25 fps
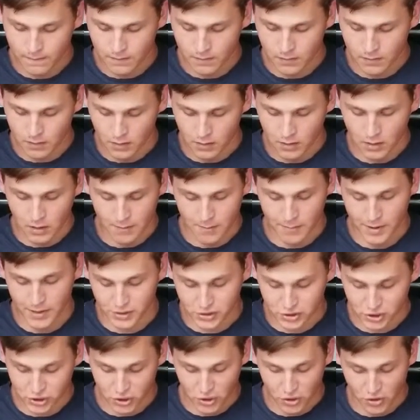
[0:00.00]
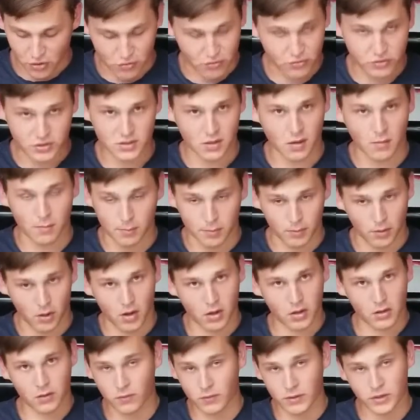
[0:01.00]
Make sure you use a
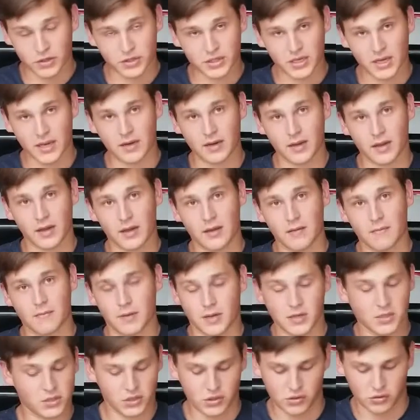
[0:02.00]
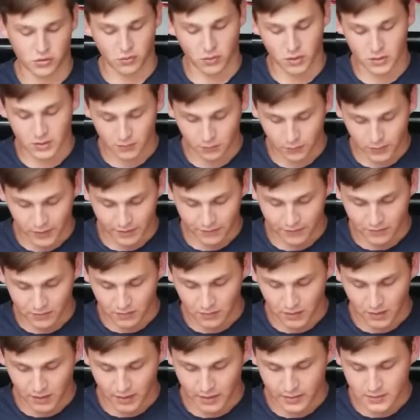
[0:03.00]
block when you're sanding it because you don't want the wavy
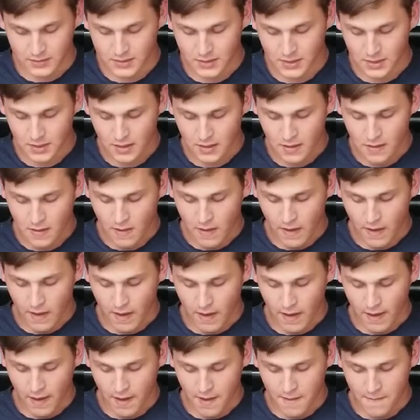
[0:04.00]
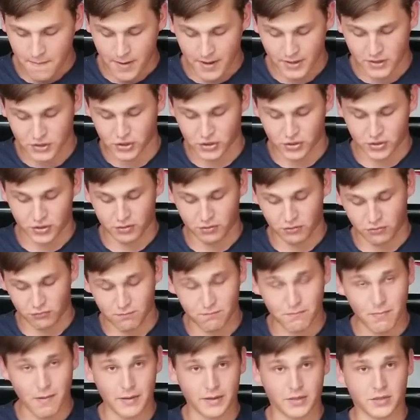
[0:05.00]
lines, and make sure you
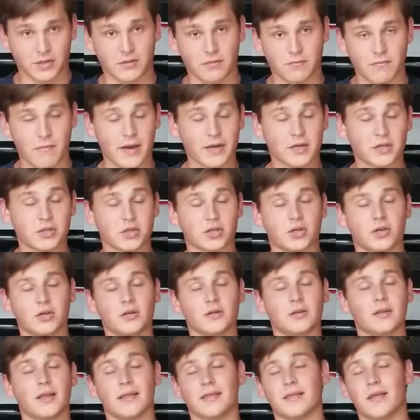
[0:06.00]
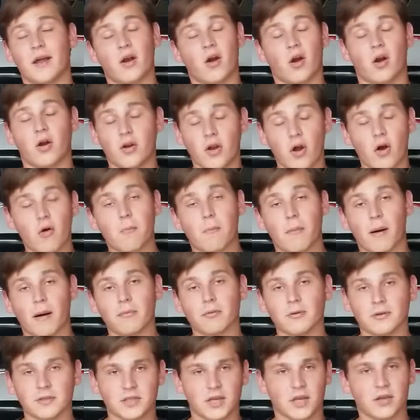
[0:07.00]
make sure that there are no
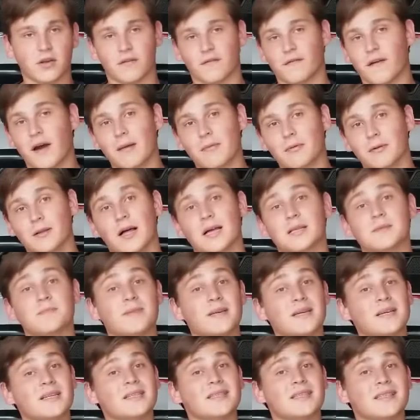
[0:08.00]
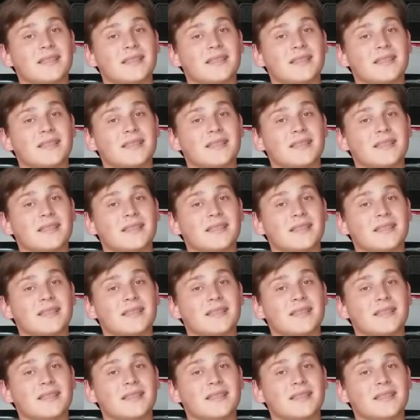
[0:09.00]
bubbles in your fiberglass, because